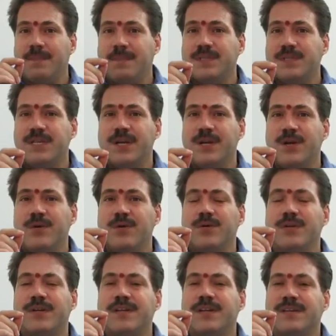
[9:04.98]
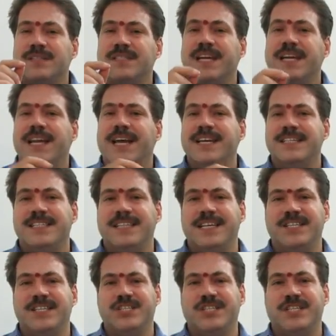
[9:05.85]
absolute
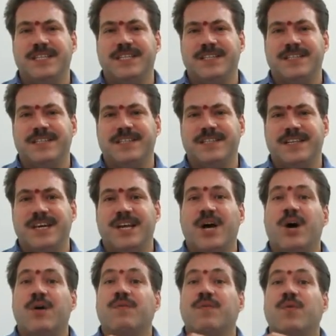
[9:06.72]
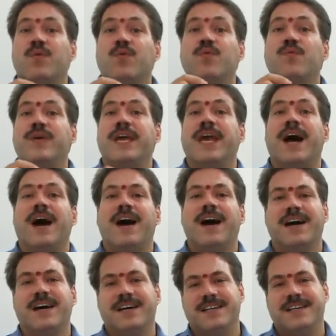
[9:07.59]
realization of who we
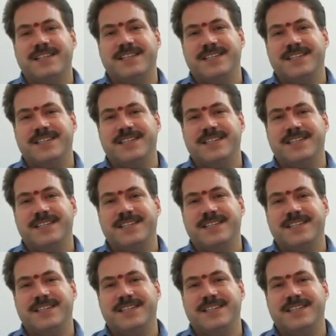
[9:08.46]
are.